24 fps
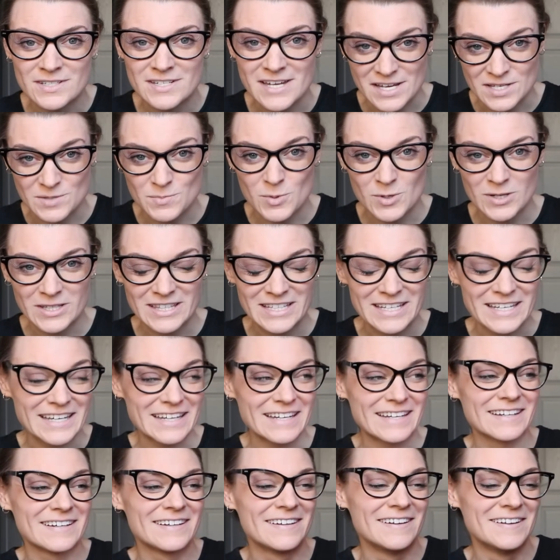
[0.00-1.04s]

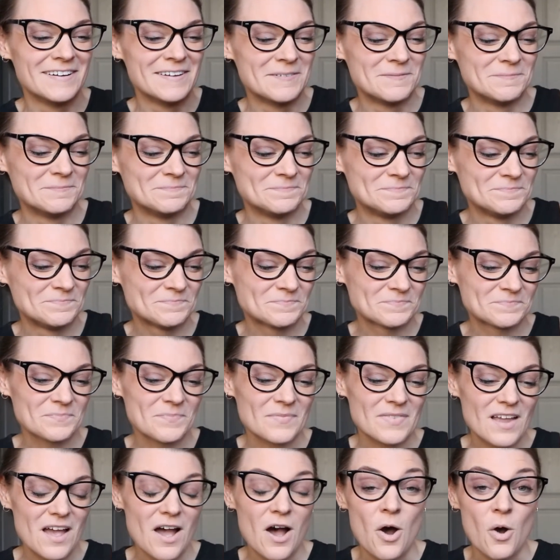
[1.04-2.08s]
desperately.
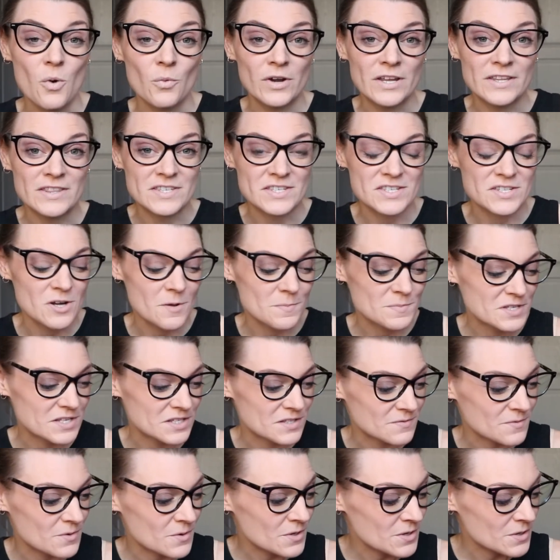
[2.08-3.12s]
I'll read the synopsis
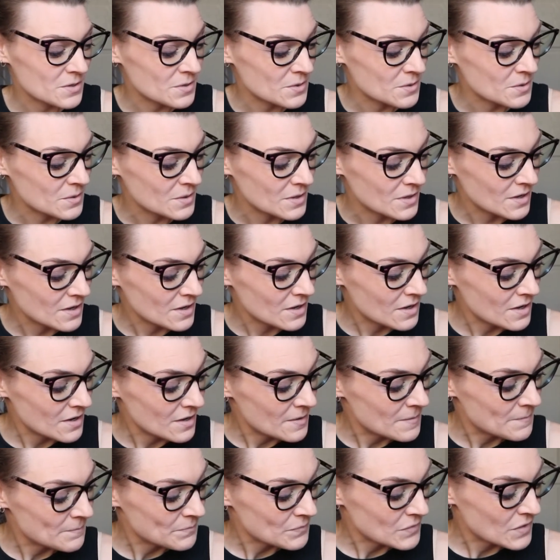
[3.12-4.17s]
for you.
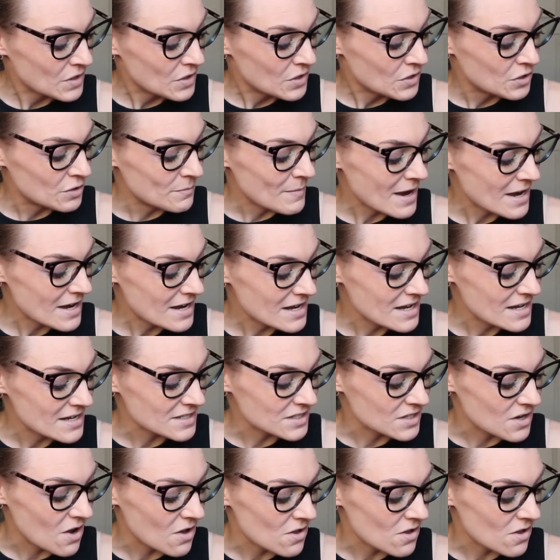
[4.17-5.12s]
Humanity has